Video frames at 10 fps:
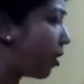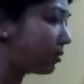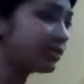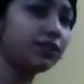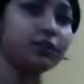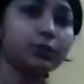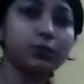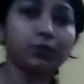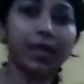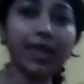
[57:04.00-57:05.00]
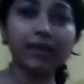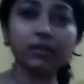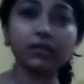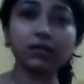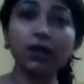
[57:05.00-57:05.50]
constant into
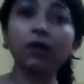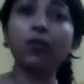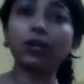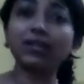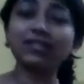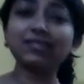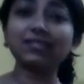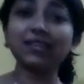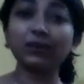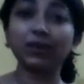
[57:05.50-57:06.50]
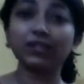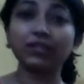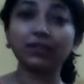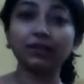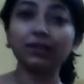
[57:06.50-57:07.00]
x, what is this
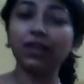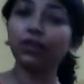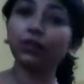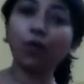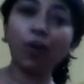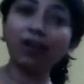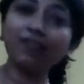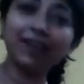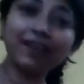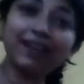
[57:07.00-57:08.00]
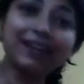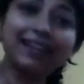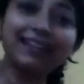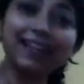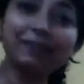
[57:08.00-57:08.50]
equation? You all will
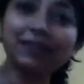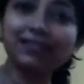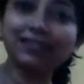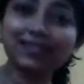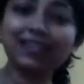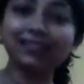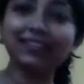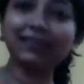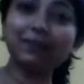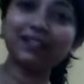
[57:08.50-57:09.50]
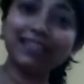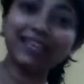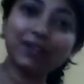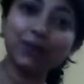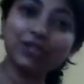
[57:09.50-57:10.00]
readily tell me that this is nothing but the
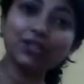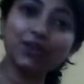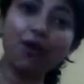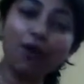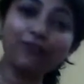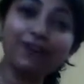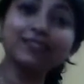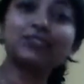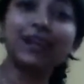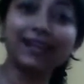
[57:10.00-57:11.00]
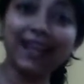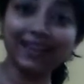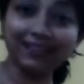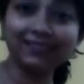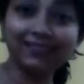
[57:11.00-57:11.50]
equation of a straight
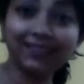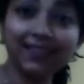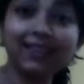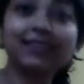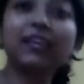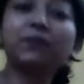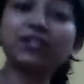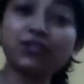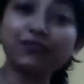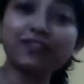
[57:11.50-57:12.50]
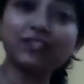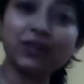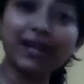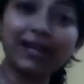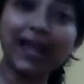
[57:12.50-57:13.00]
line. The equation of a
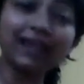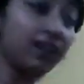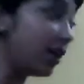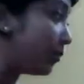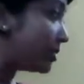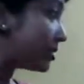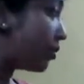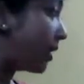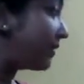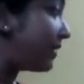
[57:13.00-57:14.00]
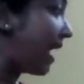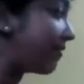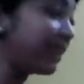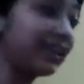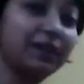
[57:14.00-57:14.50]
straight line which is not even
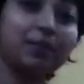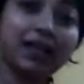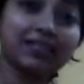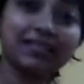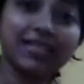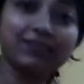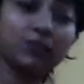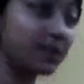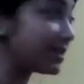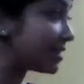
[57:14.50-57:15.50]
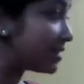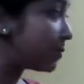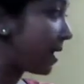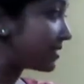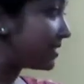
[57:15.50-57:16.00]
having any plus c, which means it is
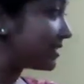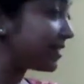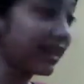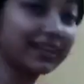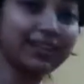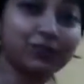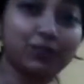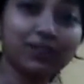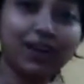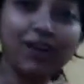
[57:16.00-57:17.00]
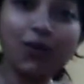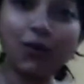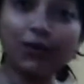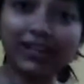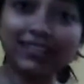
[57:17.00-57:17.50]
passing directly through the
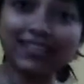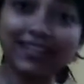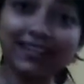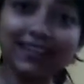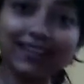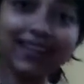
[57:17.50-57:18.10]
origin.